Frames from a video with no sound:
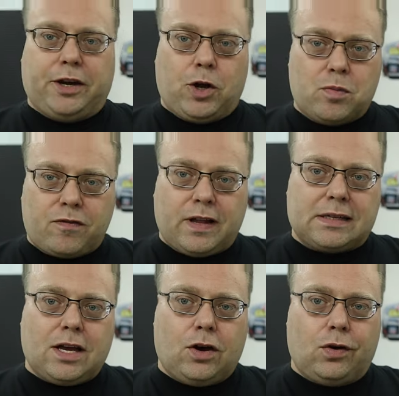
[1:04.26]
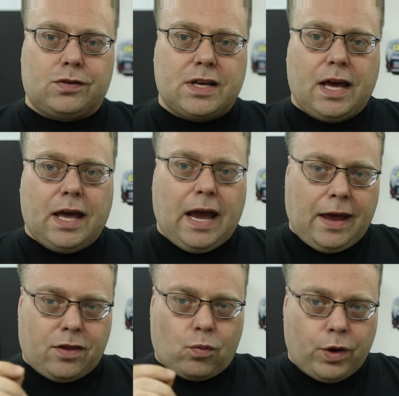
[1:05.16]
an Uberflex hose
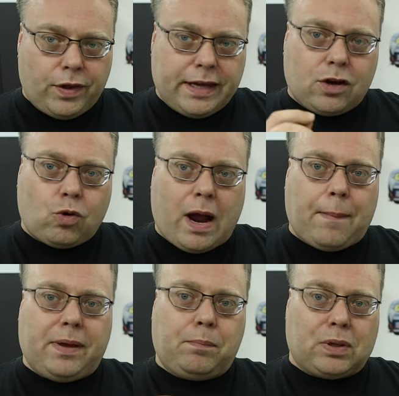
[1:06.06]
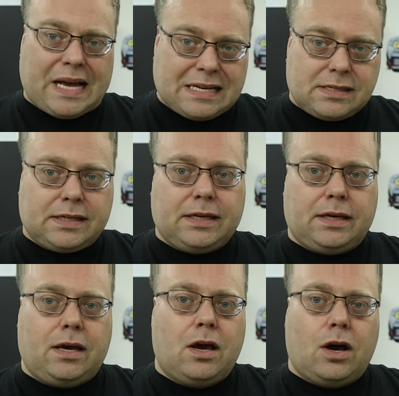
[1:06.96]
and the really crappy
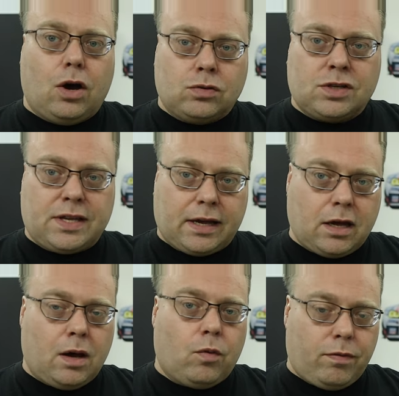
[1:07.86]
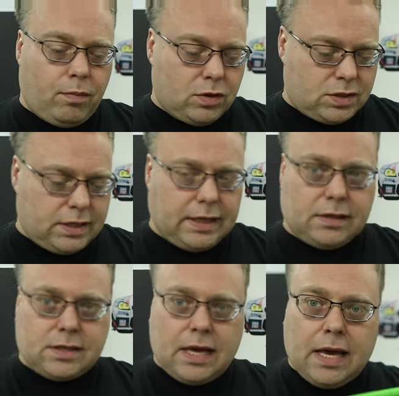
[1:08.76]
plasticky hoses that come with most of
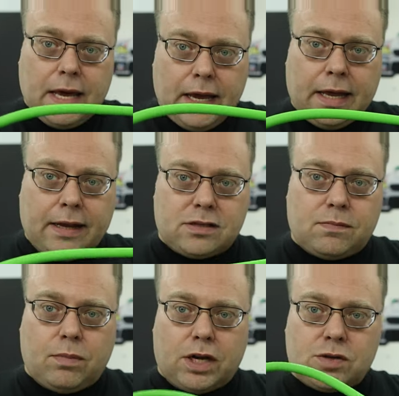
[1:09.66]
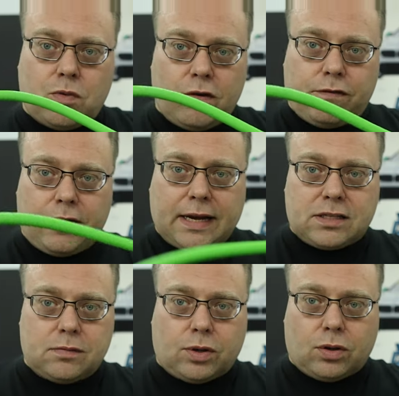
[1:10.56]
these. It is much more
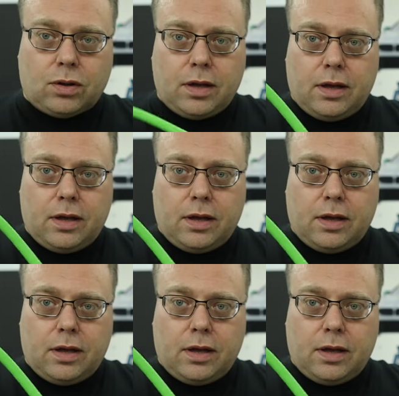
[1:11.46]
flexible.